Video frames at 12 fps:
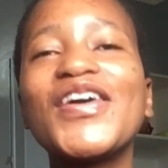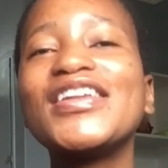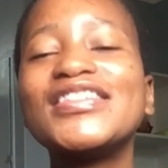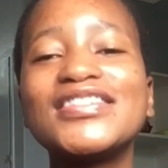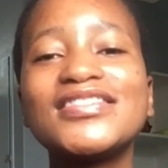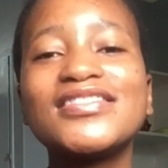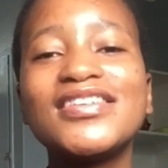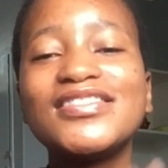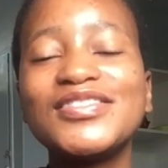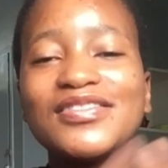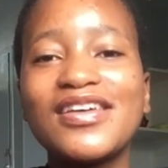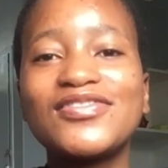fall
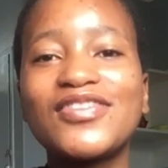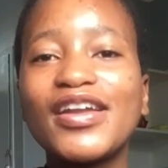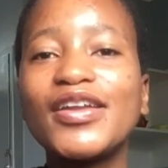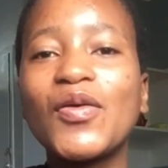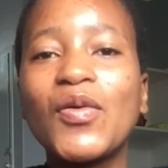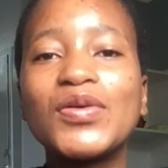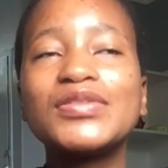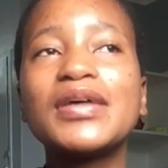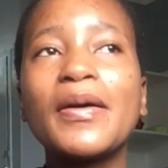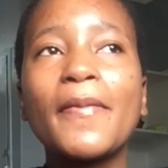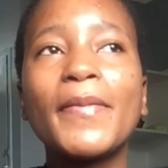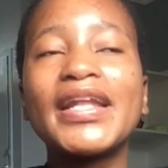into that running water,